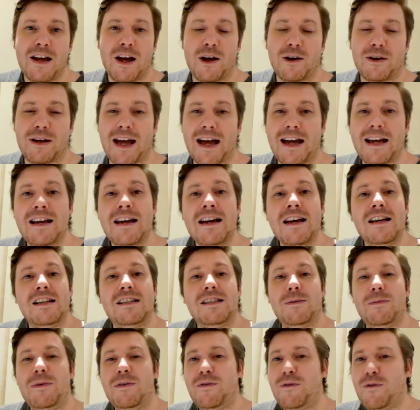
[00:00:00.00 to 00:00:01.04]
Okay,
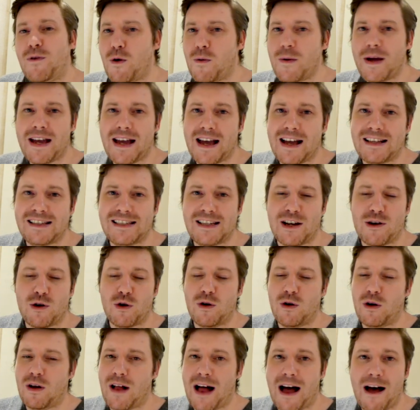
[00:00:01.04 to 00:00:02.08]
so before we get into
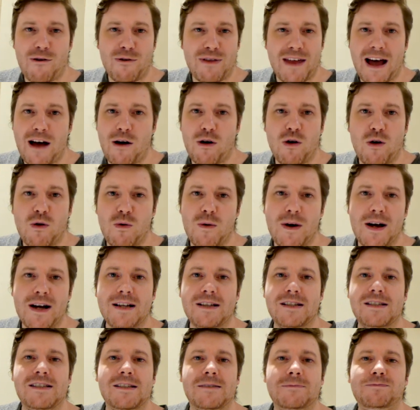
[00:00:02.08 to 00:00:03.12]
all how that all
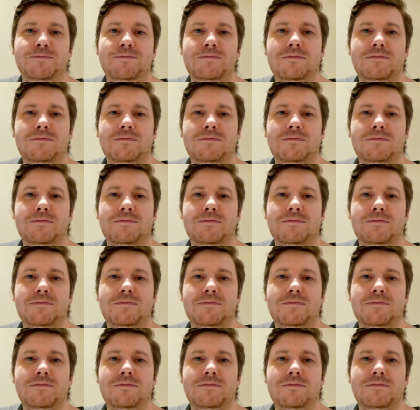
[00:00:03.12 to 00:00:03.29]
works,